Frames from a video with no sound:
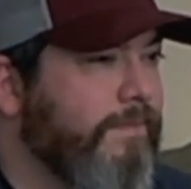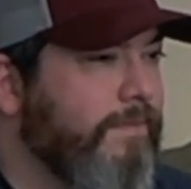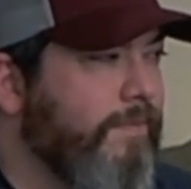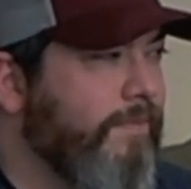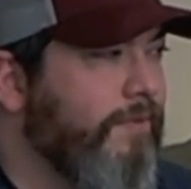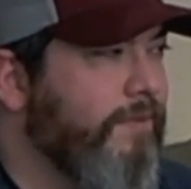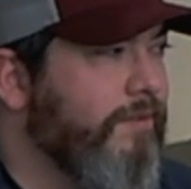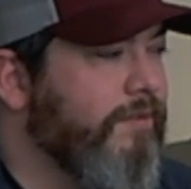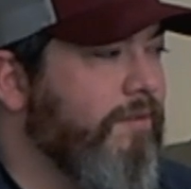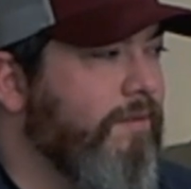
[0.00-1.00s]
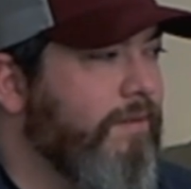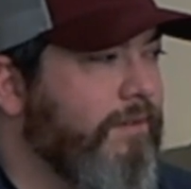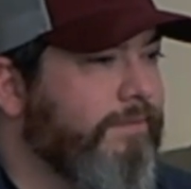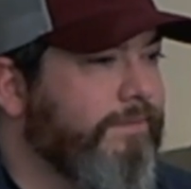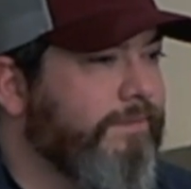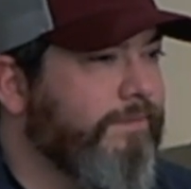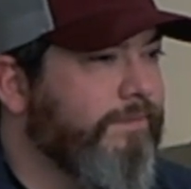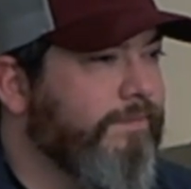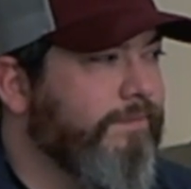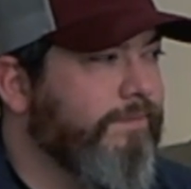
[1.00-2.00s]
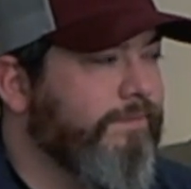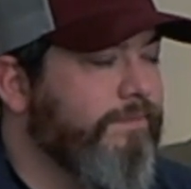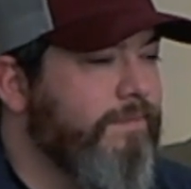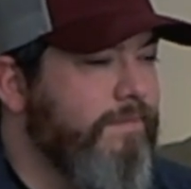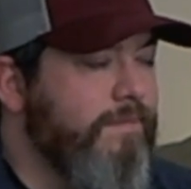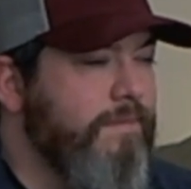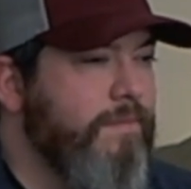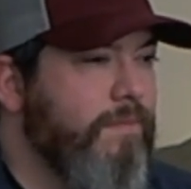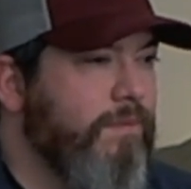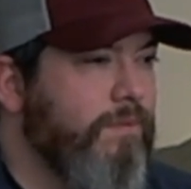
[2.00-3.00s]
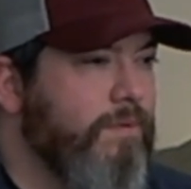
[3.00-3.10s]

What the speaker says: No words are spoken by the person on screen.